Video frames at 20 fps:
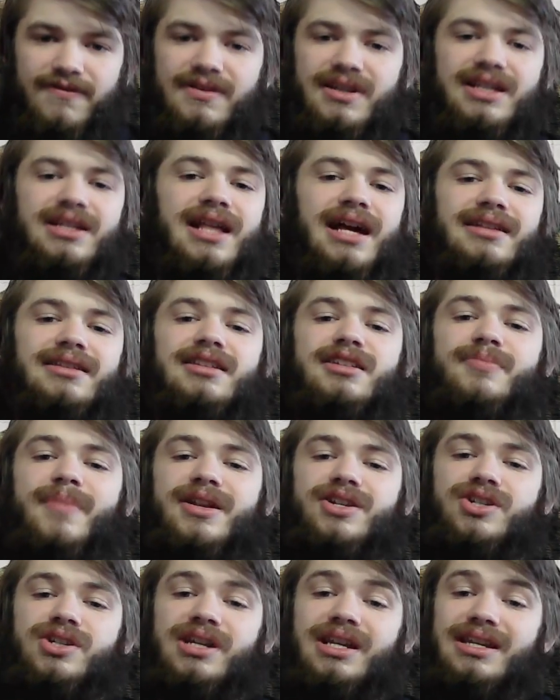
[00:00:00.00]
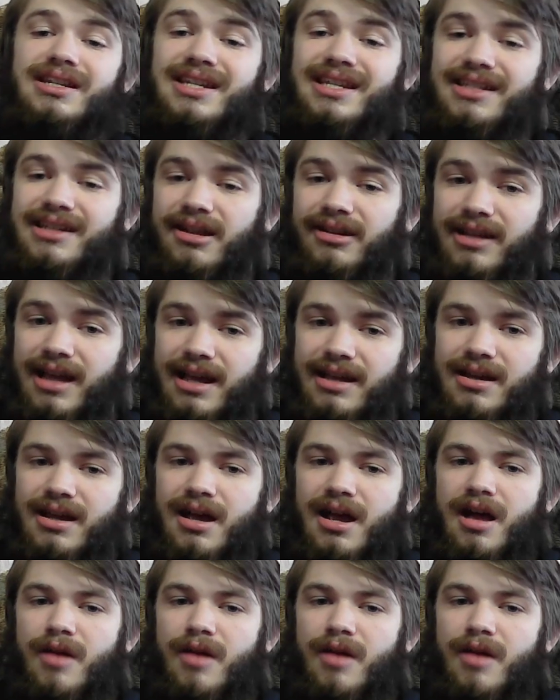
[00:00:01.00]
neglected to mention it in detail yet,